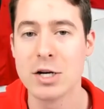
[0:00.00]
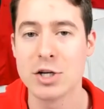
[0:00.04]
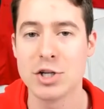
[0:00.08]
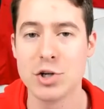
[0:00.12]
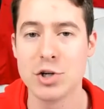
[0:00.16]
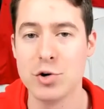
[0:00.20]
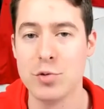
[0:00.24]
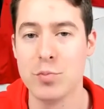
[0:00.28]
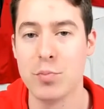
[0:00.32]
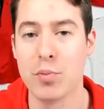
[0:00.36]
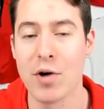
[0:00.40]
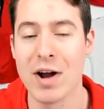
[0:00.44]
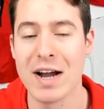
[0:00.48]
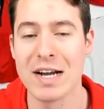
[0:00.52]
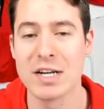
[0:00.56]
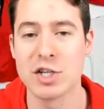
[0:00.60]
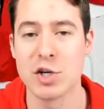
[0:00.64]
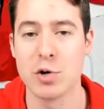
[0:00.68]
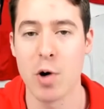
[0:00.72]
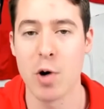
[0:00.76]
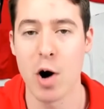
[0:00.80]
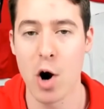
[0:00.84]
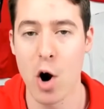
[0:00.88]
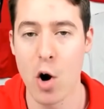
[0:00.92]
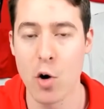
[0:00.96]
to bring
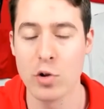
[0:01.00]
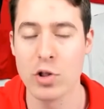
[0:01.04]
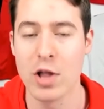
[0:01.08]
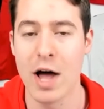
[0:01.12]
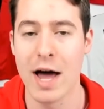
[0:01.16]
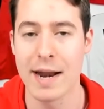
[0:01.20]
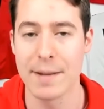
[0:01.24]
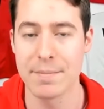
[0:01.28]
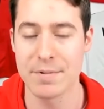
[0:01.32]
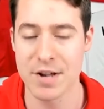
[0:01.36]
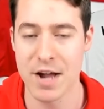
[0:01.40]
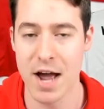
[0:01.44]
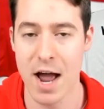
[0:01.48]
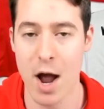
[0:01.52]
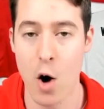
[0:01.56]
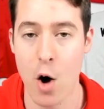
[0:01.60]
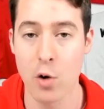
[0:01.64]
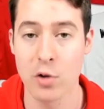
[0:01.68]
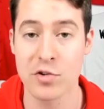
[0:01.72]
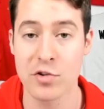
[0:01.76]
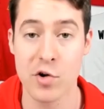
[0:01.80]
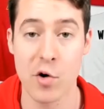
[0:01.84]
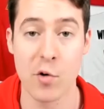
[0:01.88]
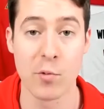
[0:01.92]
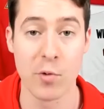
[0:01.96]
to our own lineups. I
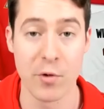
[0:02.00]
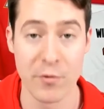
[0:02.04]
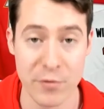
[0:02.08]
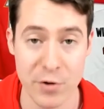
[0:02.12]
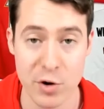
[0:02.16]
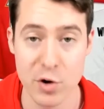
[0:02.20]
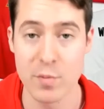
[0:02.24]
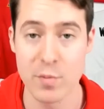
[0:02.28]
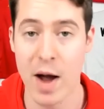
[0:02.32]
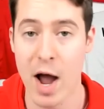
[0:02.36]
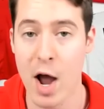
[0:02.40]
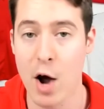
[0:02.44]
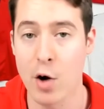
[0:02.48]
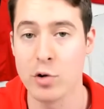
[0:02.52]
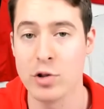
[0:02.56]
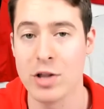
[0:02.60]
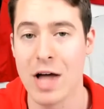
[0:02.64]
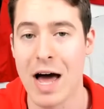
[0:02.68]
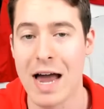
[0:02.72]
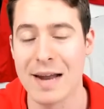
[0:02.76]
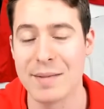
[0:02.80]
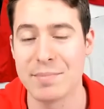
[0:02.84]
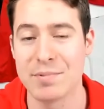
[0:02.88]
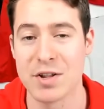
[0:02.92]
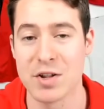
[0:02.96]
also review my own
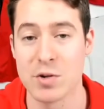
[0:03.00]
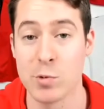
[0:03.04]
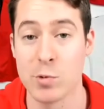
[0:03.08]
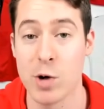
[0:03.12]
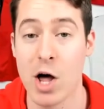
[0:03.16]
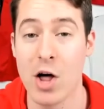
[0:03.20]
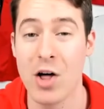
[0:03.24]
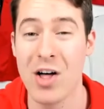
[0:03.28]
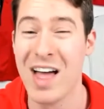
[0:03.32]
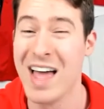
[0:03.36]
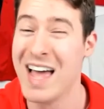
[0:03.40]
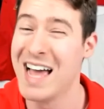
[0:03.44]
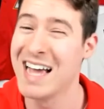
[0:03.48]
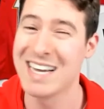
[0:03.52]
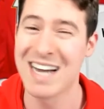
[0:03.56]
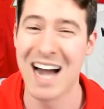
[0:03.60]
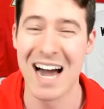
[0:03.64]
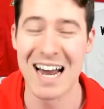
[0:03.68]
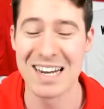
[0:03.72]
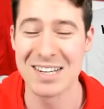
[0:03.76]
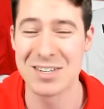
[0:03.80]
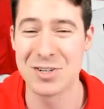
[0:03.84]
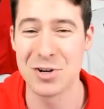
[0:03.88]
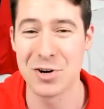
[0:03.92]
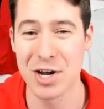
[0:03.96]
lineups as well.
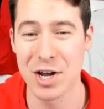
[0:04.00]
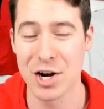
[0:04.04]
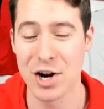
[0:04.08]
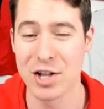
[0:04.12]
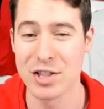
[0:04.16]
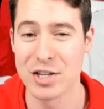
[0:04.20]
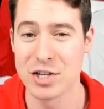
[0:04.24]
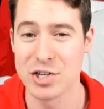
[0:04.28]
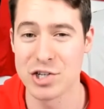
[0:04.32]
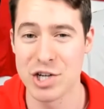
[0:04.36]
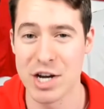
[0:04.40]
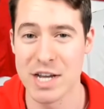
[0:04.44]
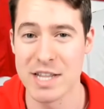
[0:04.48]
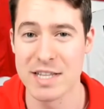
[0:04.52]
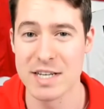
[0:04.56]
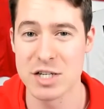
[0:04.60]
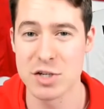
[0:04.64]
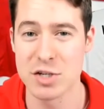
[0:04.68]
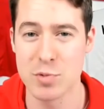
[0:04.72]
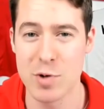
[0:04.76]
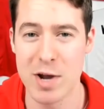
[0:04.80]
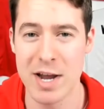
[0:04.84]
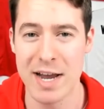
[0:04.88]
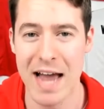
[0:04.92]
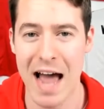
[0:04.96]
Kind of took it on the chin
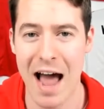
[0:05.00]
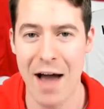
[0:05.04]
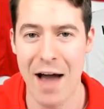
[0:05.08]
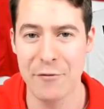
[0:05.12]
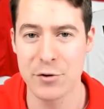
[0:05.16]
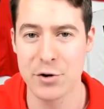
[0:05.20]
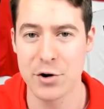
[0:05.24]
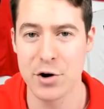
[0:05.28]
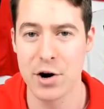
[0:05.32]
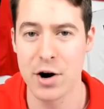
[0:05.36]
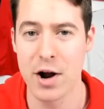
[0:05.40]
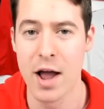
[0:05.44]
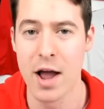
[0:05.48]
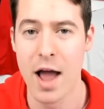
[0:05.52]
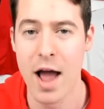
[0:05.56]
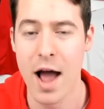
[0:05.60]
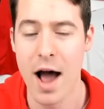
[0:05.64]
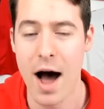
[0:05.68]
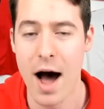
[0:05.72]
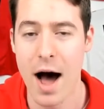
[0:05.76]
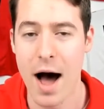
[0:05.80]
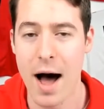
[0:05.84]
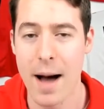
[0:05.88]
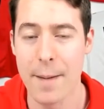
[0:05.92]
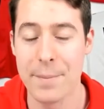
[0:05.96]
this week after
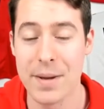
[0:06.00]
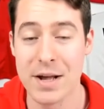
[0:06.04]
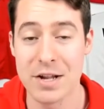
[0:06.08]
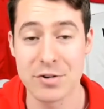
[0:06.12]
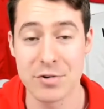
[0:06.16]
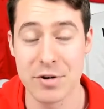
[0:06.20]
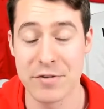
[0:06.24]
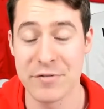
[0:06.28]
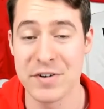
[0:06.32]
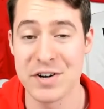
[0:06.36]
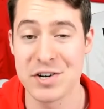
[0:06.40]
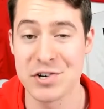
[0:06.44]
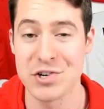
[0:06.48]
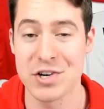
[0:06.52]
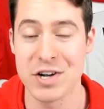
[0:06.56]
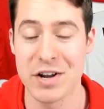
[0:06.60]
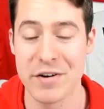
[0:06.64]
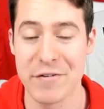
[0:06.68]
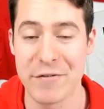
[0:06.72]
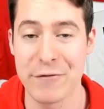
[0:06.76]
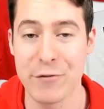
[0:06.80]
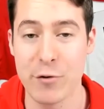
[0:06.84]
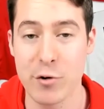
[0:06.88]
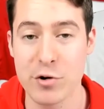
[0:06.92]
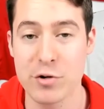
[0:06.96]
basically finishing in
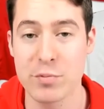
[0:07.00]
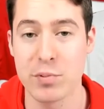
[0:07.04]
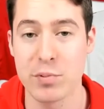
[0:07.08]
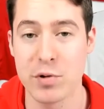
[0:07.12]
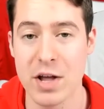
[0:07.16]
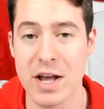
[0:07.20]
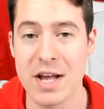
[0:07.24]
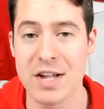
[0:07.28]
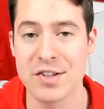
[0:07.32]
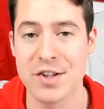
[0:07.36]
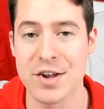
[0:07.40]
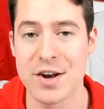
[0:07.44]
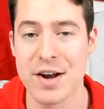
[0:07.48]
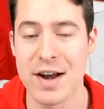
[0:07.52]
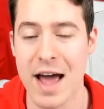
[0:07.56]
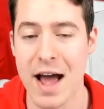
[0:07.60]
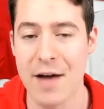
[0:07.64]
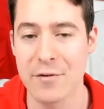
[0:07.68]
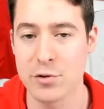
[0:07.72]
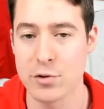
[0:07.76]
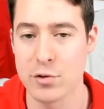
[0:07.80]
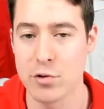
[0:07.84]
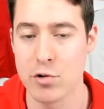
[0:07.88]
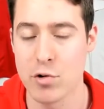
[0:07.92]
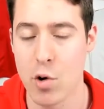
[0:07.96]
first place in an
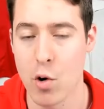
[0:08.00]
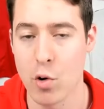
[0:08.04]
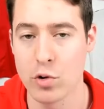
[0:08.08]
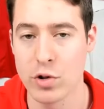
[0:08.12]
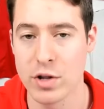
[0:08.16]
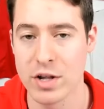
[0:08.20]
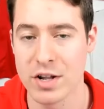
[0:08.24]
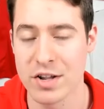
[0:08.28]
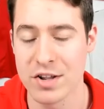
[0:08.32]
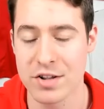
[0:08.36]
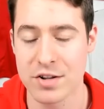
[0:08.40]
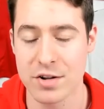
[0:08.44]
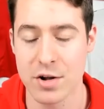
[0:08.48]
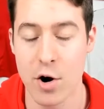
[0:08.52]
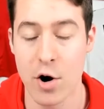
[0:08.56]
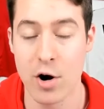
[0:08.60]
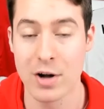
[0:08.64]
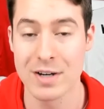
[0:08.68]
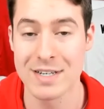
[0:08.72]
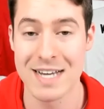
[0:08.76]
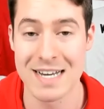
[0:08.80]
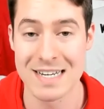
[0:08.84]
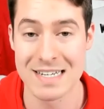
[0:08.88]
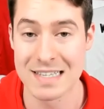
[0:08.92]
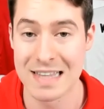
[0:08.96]
afternoon-only
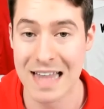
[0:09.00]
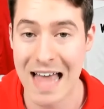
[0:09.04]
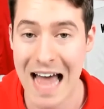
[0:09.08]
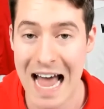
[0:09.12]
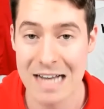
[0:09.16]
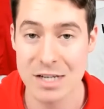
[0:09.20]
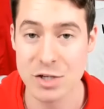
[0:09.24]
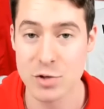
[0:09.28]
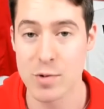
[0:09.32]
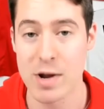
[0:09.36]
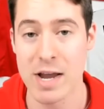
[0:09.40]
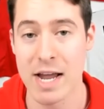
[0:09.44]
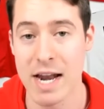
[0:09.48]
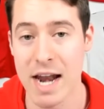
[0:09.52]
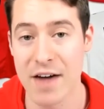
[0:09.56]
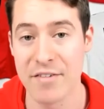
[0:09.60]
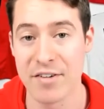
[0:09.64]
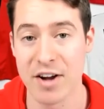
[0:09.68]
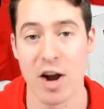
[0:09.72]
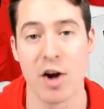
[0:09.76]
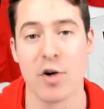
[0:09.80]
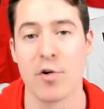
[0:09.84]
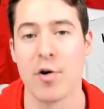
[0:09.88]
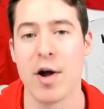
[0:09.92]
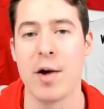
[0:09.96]
contest last week and
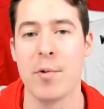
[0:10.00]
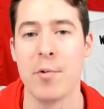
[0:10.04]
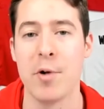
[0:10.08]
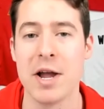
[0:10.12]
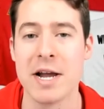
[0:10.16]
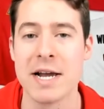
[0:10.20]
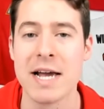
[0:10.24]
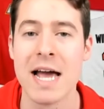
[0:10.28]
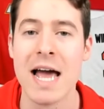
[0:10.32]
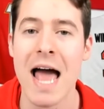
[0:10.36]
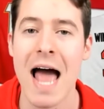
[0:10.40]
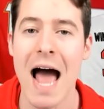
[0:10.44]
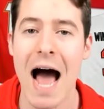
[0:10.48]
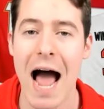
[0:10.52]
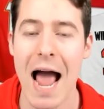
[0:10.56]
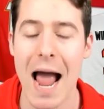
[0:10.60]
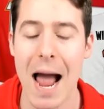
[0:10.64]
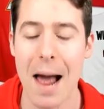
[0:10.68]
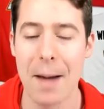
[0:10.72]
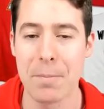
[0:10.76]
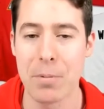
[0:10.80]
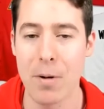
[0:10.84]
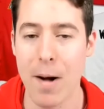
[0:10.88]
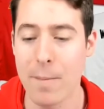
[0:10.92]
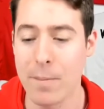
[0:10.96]
having a great week. I
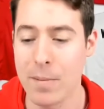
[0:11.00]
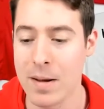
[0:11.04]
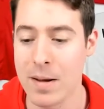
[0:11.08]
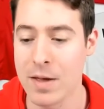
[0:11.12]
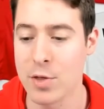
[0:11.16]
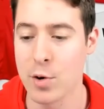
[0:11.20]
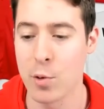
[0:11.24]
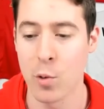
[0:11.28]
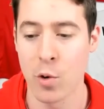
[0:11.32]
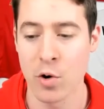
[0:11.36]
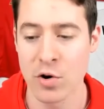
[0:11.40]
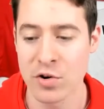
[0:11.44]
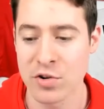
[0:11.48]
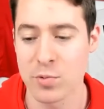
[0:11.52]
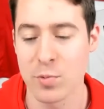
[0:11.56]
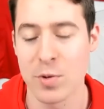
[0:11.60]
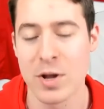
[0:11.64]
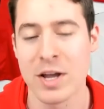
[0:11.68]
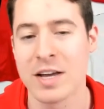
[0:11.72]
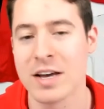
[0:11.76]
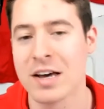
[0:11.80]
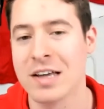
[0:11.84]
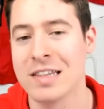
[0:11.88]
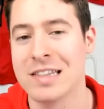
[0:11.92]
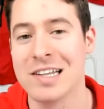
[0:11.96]
had probably the worst
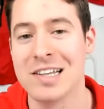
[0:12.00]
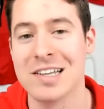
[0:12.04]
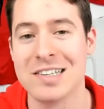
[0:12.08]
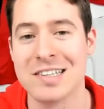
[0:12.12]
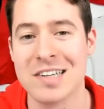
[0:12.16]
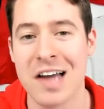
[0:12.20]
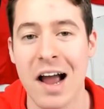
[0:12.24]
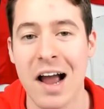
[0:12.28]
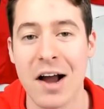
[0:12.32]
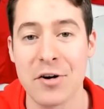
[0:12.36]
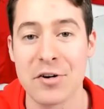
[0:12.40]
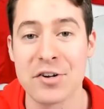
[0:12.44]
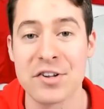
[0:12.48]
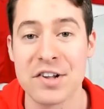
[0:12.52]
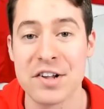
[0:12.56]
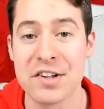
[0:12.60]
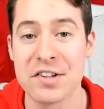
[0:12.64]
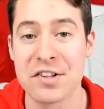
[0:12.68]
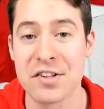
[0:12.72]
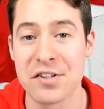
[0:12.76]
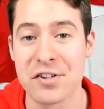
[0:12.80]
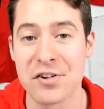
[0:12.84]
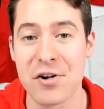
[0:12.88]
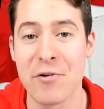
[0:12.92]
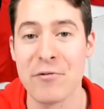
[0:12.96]
week of the entire
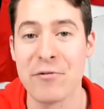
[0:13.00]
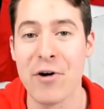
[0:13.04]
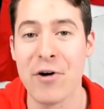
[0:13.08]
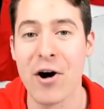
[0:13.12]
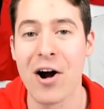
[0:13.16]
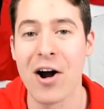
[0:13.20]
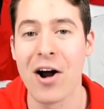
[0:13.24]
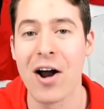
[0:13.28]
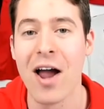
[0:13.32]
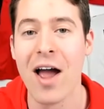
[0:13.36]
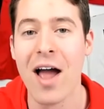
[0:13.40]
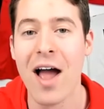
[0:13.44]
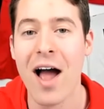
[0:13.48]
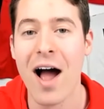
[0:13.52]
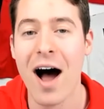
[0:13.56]
season so far